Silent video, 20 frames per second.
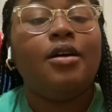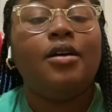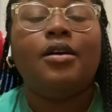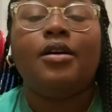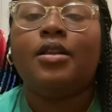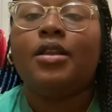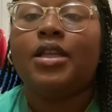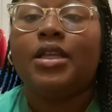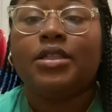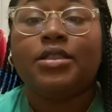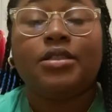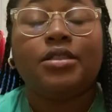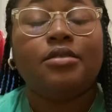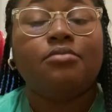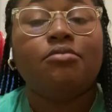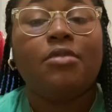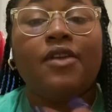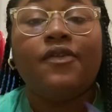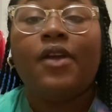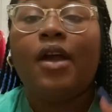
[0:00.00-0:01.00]
listen,
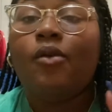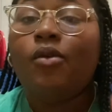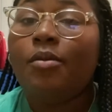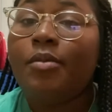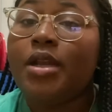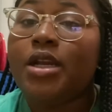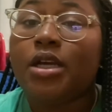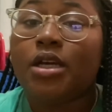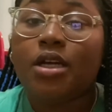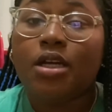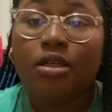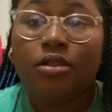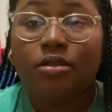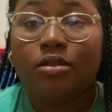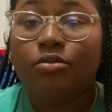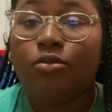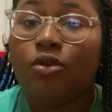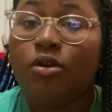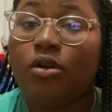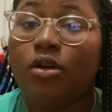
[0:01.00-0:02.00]
if y'all want me to cook
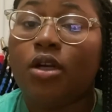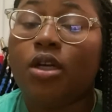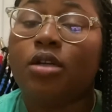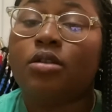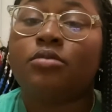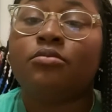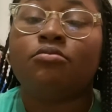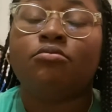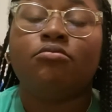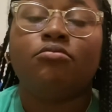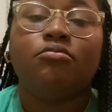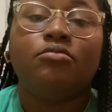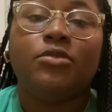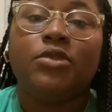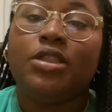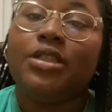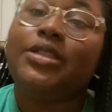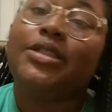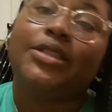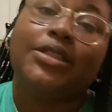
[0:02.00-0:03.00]
some more,
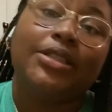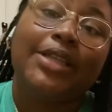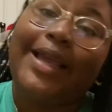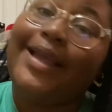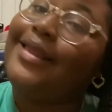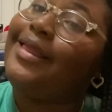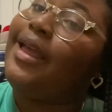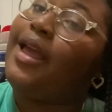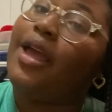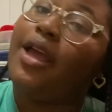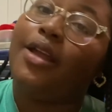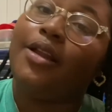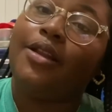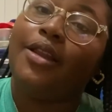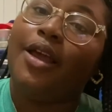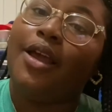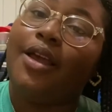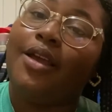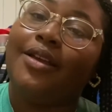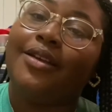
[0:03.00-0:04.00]
just say that.
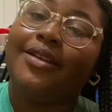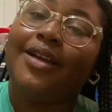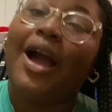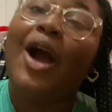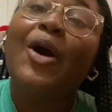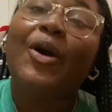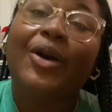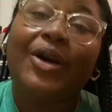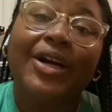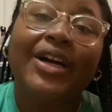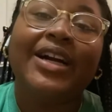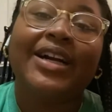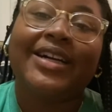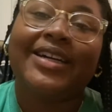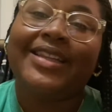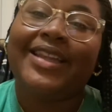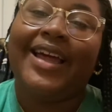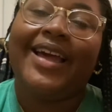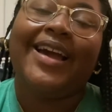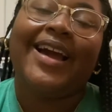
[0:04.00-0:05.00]
Like, I'll cook.
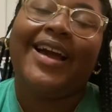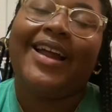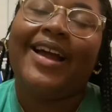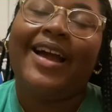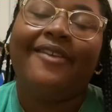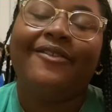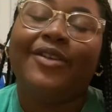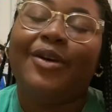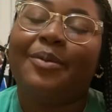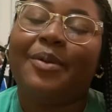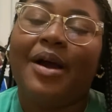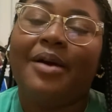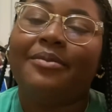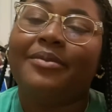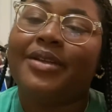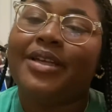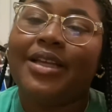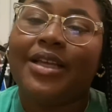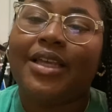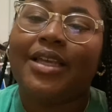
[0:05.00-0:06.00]
Like, I have no problem
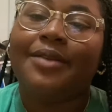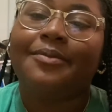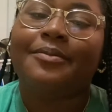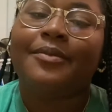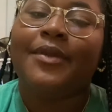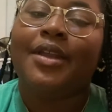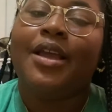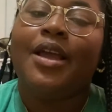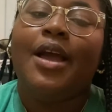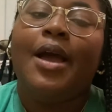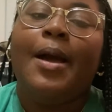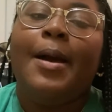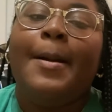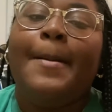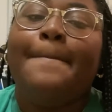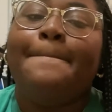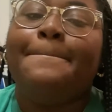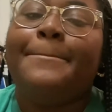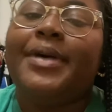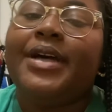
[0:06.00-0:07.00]
cooking.
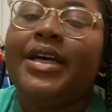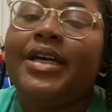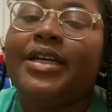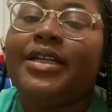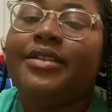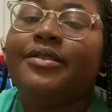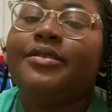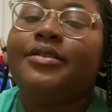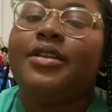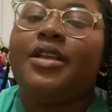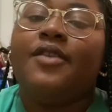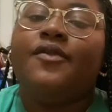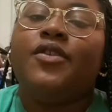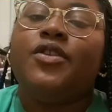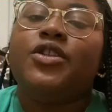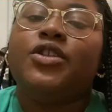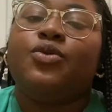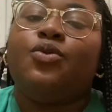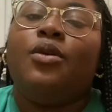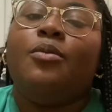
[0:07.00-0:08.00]
But if you
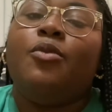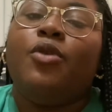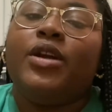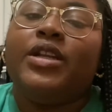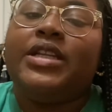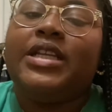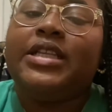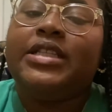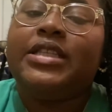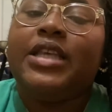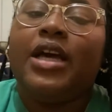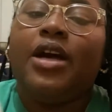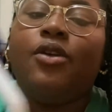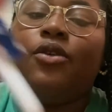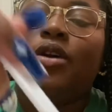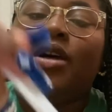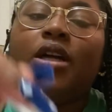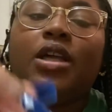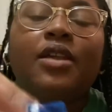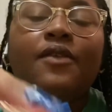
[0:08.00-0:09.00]
just want more detailed
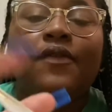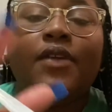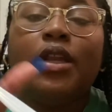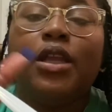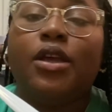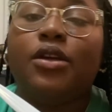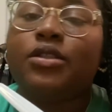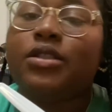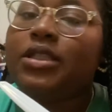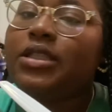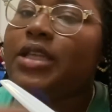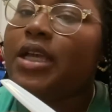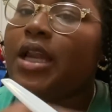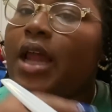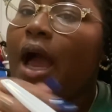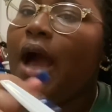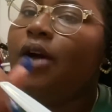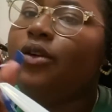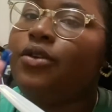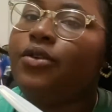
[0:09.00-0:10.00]
cooking videos, just say
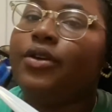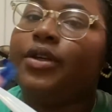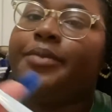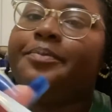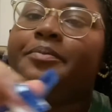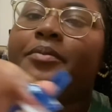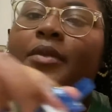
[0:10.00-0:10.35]
that. I'll do it.